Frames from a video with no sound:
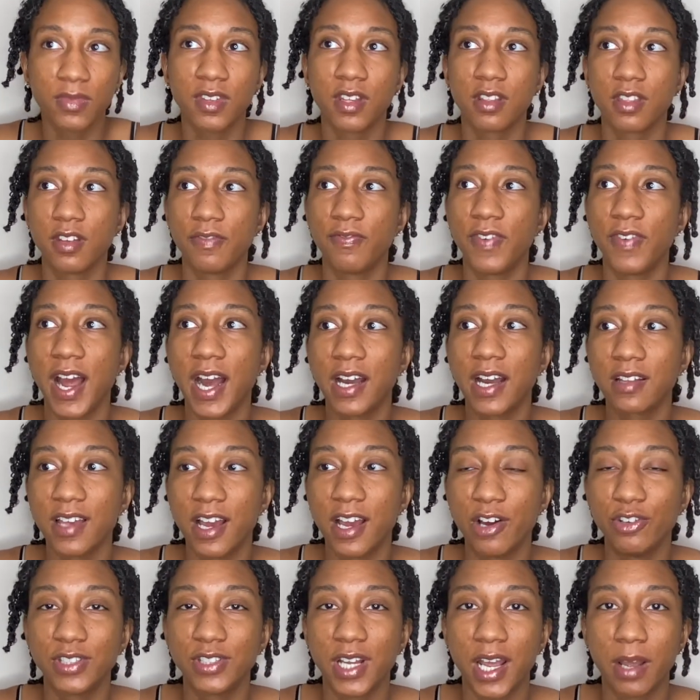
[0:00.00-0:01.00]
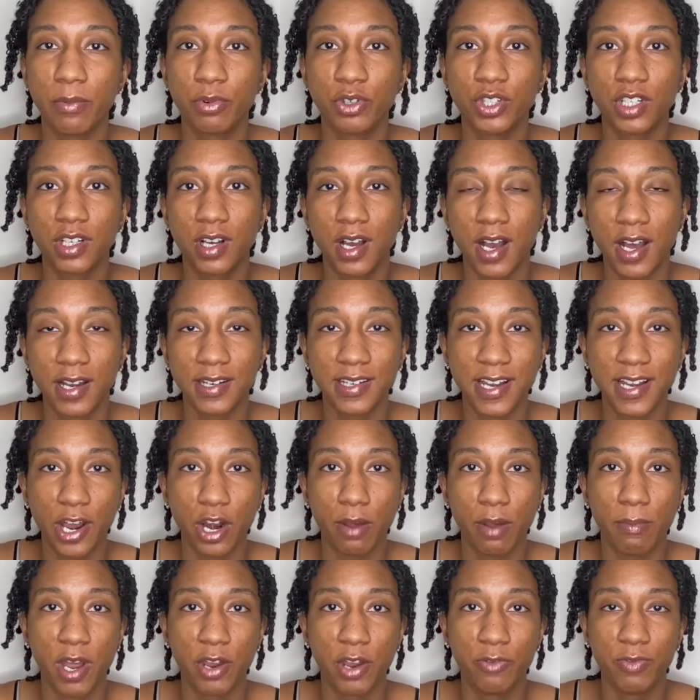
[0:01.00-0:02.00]
The fact that I was able to cut down
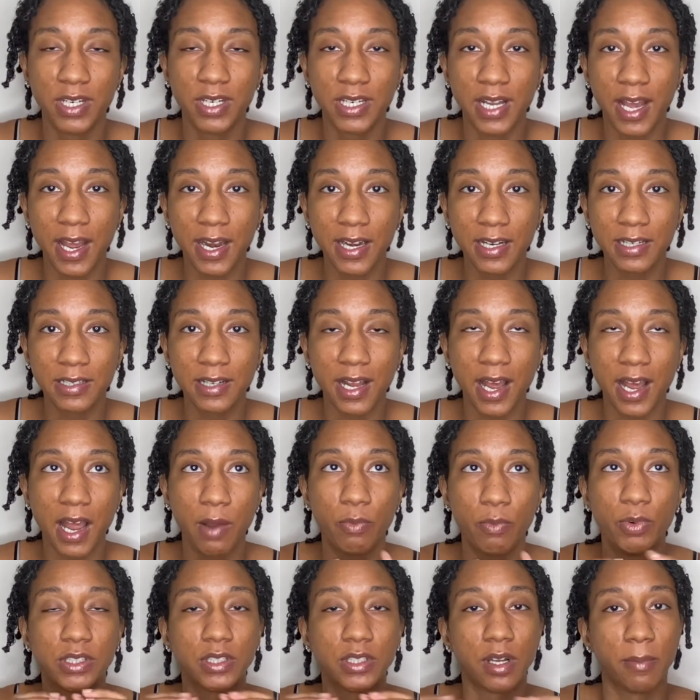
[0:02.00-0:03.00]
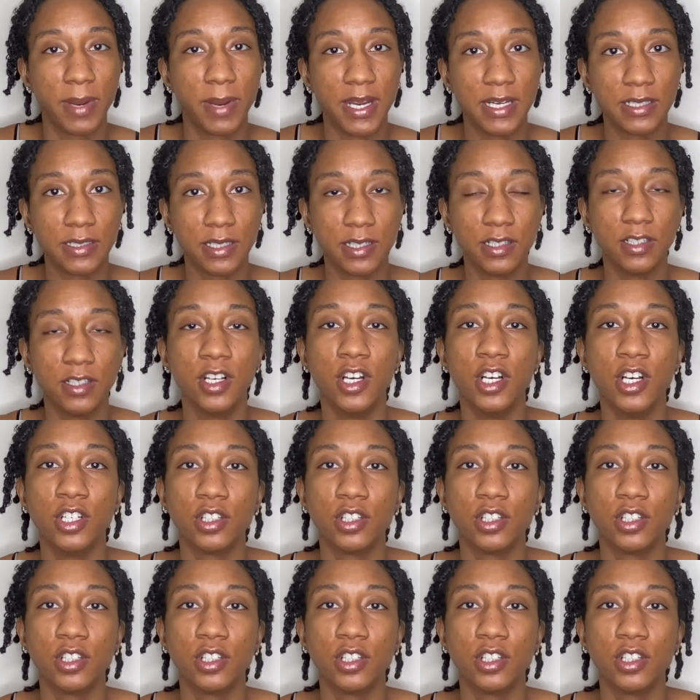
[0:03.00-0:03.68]
on my retightening time was amazing.